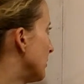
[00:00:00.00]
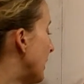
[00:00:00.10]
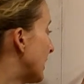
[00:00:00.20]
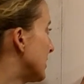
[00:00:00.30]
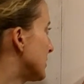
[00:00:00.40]

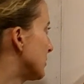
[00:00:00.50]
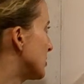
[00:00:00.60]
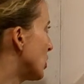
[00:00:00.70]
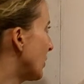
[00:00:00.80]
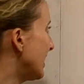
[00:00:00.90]
mechanism.
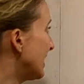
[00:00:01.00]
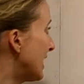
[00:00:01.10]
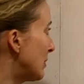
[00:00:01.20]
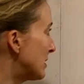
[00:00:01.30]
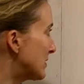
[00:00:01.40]
So it
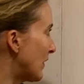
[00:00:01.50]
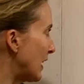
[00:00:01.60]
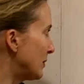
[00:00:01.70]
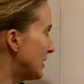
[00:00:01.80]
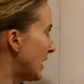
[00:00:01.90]
inhibits
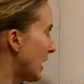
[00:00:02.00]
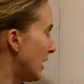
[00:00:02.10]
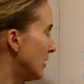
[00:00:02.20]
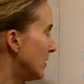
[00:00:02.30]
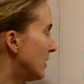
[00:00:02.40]
vitamin
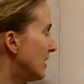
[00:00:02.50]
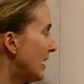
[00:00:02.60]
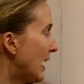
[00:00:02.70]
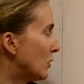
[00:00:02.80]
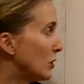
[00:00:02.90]
K,
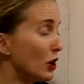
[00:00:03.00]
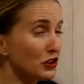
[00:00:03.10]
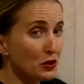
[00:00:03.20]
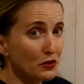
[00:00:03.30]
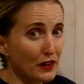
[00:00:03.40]
and we all
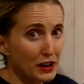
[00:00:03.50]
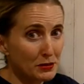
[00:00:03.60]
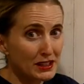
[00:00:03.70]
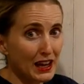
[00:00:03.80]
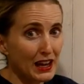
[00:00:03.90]
know that
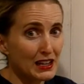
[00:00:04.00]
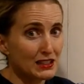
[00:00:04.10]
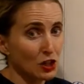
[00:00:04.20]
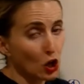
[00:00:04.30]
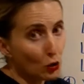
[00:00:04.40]
vitamin K is
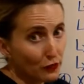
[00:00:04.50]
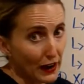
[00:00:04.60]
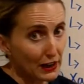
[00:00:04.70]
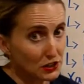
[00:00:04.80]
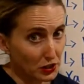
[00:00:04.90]
a
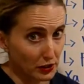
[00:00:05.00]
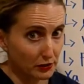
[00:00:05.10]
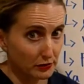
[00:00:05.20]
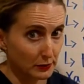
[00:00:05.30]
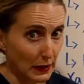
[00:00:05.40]

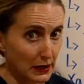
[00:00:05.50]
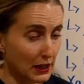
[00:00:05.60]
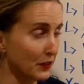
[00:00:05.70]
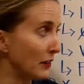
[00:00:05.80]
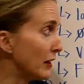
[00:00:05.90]
cofactor, right,
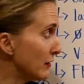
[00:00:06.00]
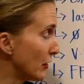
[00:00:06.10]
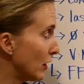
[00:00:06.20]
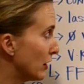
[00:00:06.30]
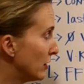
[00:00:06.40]
in the
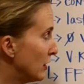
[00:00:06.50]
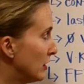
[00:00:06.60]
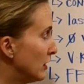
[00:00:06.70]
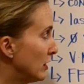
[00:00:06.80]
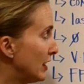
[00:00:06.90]
liver
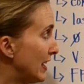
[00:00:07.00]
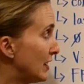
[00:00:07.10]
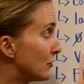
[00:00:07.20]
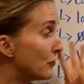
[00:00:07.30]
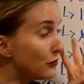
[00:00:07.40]

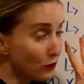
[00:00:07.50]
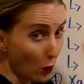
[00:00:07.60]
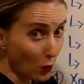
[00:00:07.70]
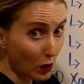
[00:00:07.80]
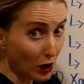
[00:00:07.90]
in
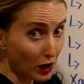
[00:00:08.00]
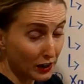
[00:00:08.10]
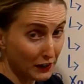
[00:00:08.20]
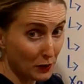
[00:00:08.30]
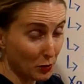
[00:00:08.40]

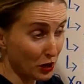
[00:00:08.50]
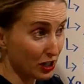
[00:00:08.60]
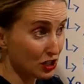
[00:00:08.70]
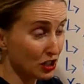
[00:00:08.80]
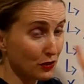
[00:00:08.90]
the
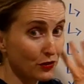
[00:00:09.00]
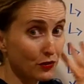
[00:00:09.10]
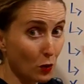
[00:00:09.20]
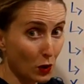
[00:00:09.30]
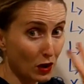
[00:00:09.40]
production of
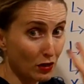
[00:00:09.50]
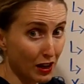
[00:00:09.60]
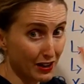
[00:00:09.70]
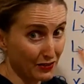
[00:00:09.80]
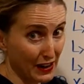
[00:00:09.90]
4
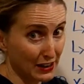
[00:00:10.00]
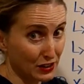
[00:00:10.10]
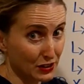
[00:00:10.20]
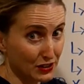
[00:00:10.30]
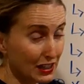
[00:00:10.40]
clotting
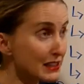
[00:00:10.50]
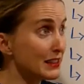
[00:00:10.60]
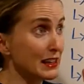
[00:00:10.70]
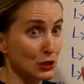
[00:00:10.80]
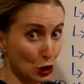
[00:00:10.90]
factors.
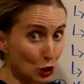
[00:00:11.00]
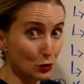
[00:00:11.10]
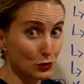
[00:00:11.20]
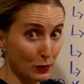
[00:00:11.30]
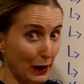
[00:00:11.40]
That's
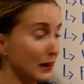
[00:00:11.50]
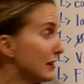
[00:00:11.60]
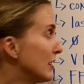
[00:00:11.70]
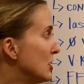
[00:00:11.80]
huge, right?